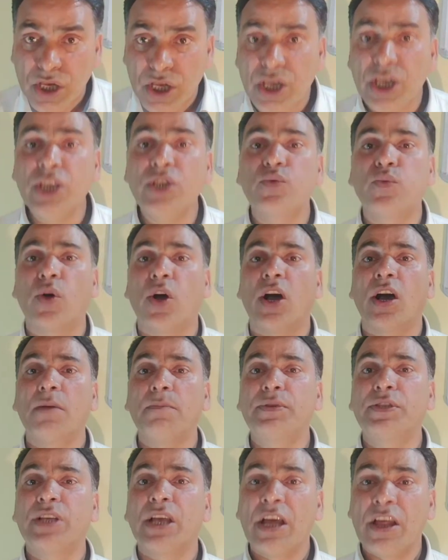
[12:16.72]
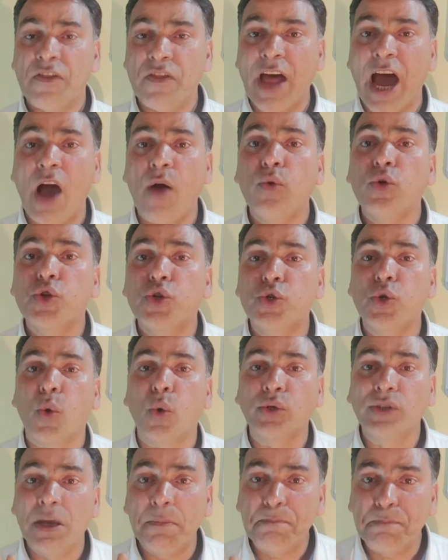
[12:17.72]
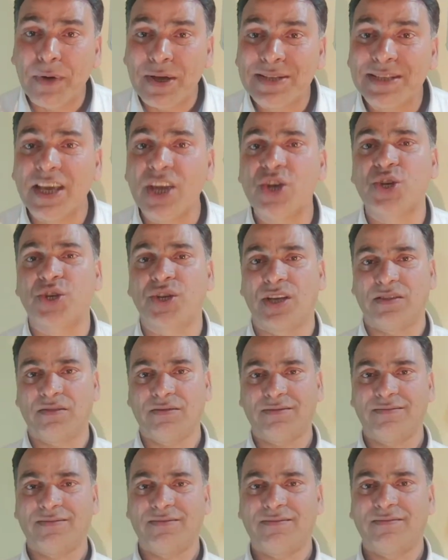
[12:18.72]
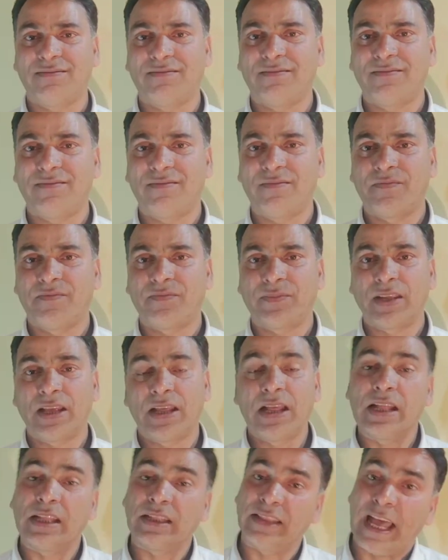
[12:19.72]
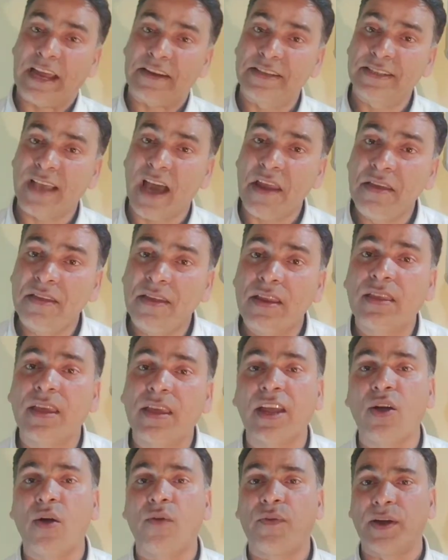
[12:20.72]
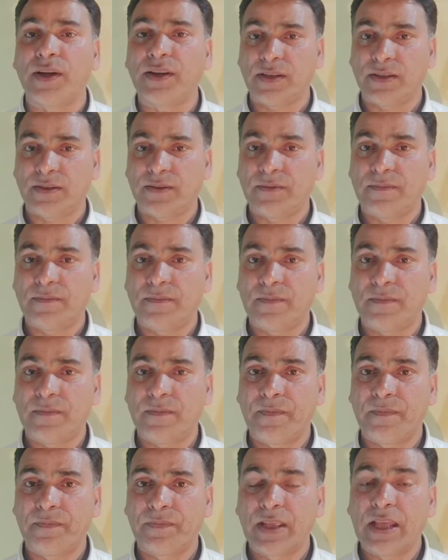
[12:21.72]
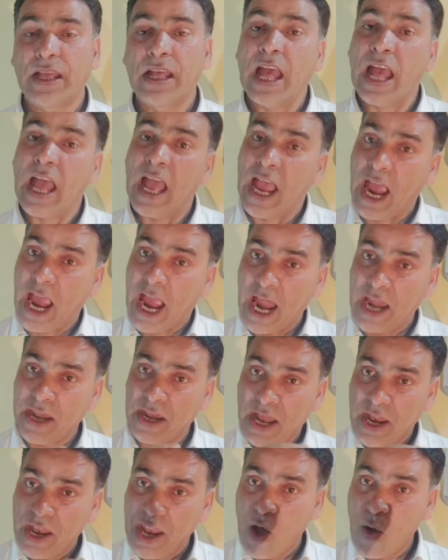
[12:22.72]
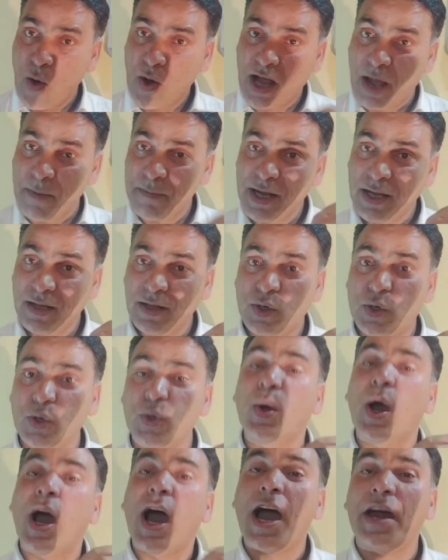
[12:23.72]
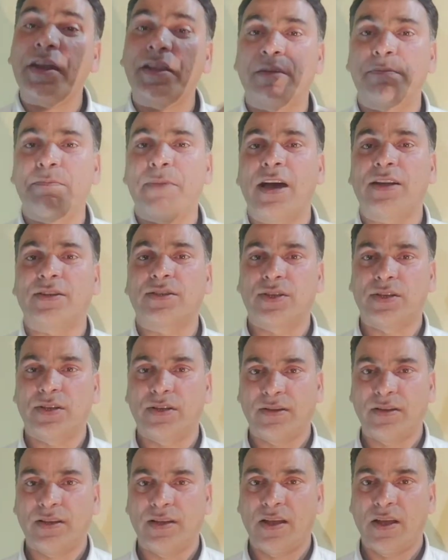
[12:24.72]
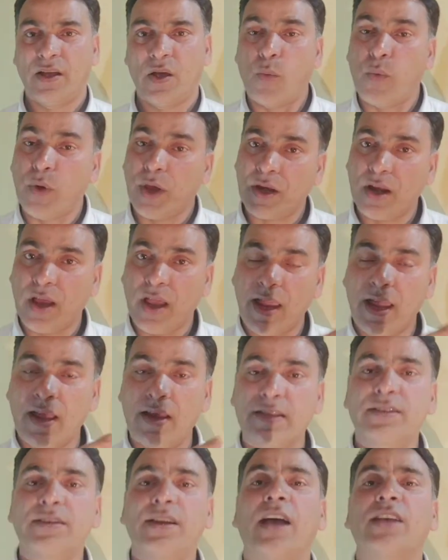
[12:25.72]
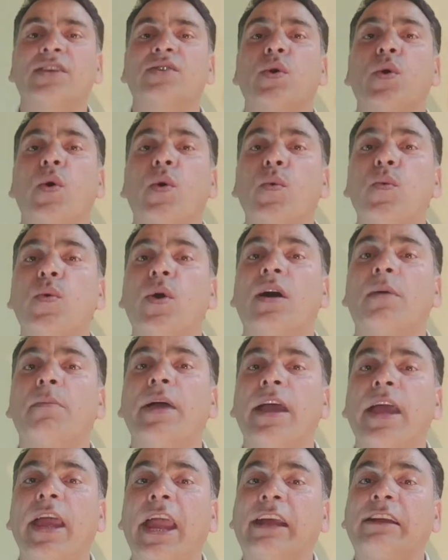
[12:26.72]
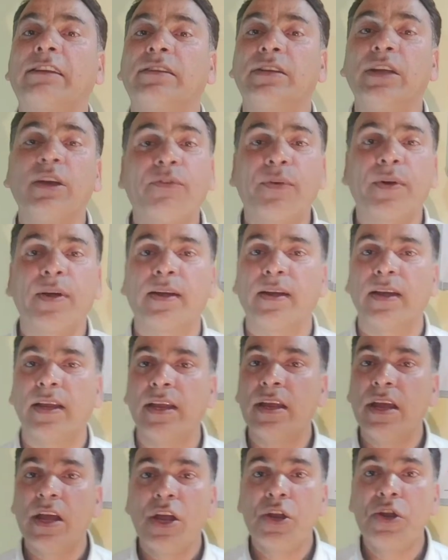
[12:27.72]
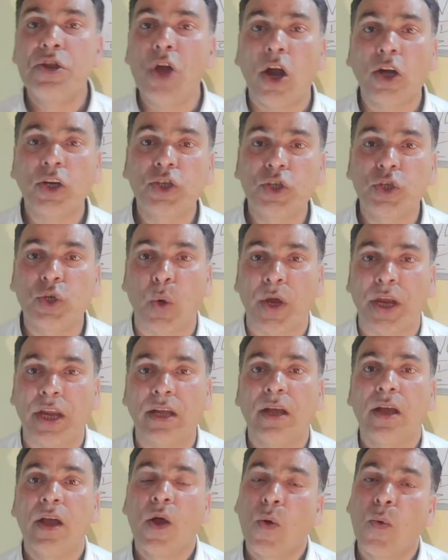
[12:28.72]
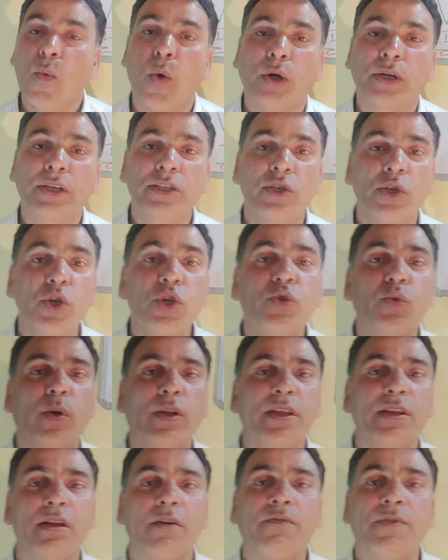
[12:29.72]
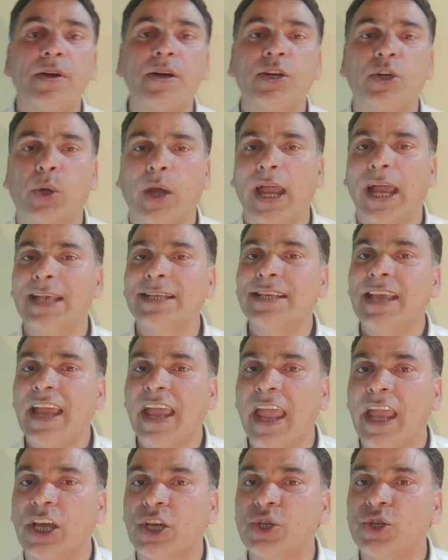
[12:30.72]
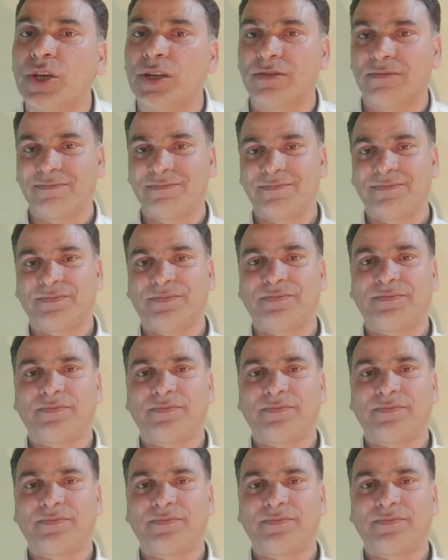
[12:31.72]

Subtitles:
these verbs now show the possession. That's another thing of it. And now coming to another part. Where else does verb act differently, not showing what's usually referred to as action.